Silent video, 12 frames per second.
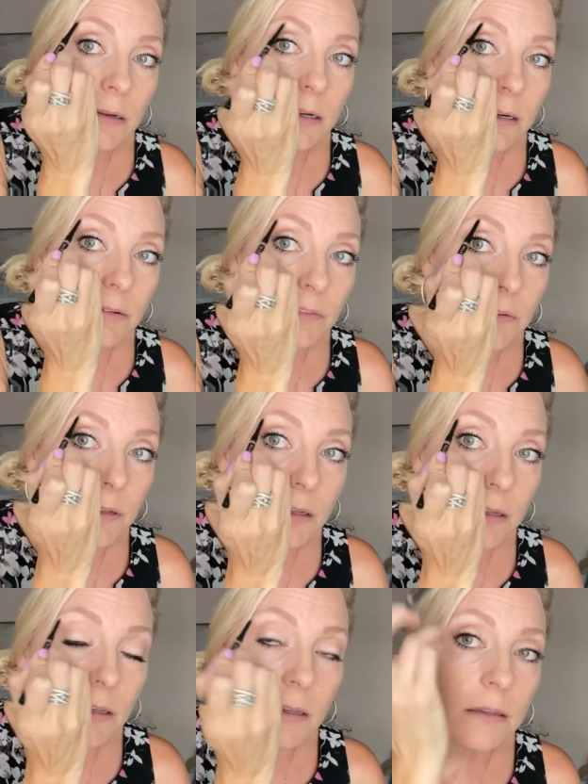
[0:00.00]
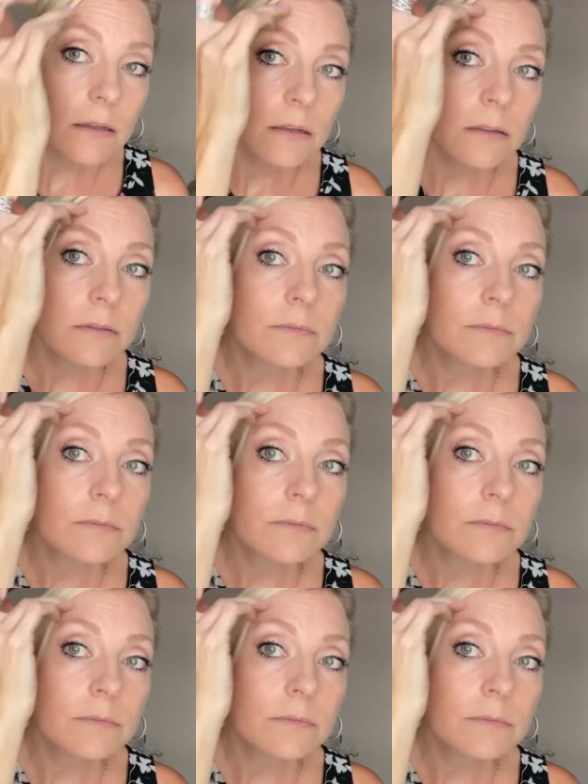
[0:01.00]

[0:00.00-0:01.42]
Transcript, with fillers: kind of filling in.